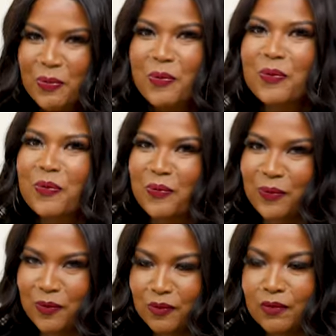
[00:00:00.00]

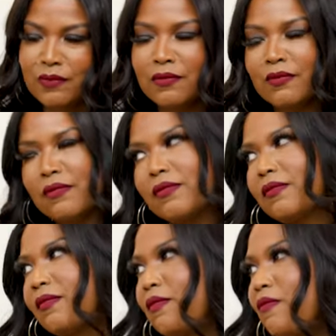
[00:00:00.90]

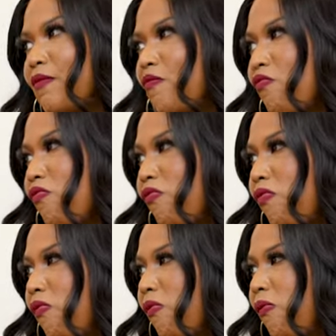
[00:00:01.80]

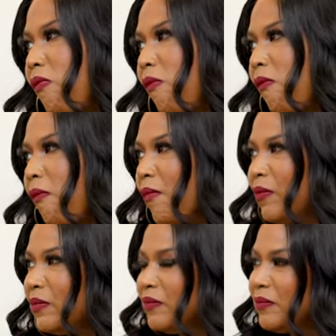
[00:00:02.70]

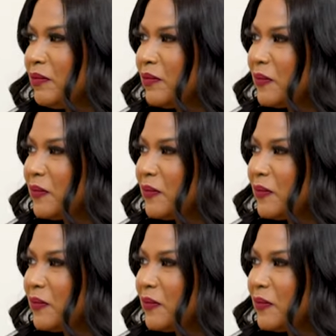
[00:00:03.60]
(silent)